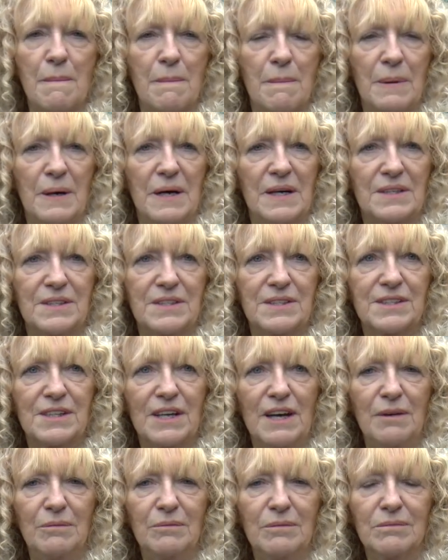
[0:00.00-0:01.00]
But
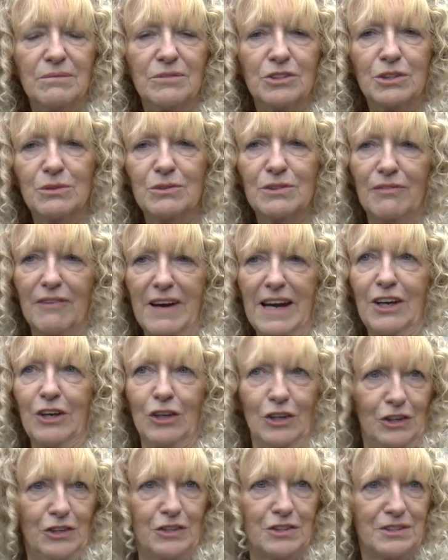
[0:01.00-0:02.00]
um, she was very
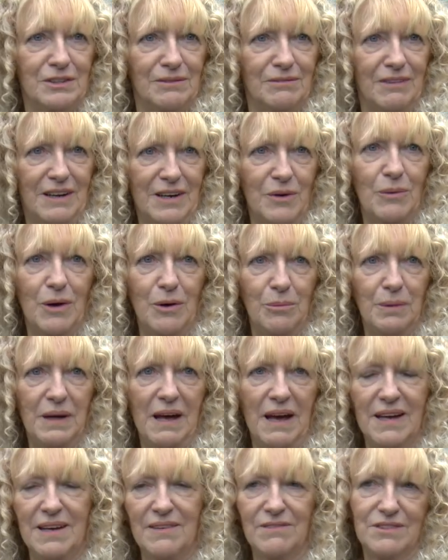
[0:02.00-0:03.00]
good, very well
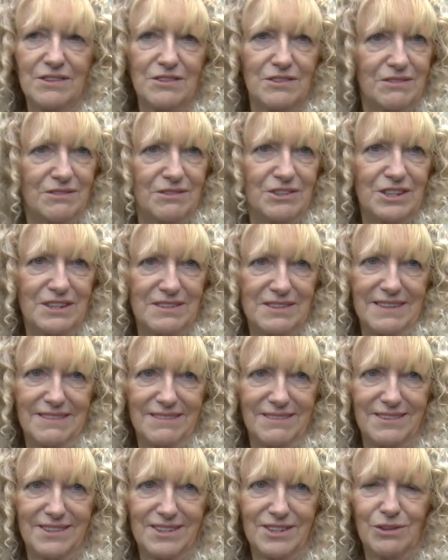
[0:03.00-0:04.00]
behaved, and she
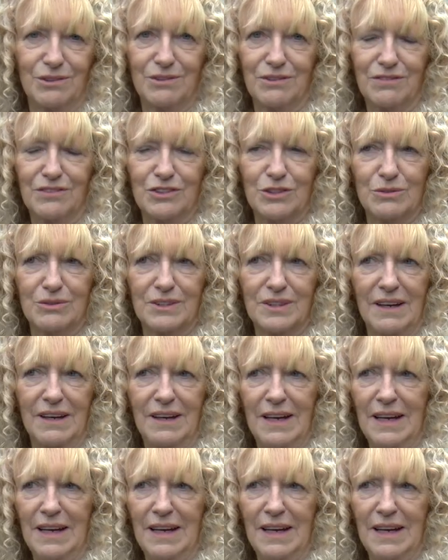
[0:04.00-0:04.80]
didn't sort of, she was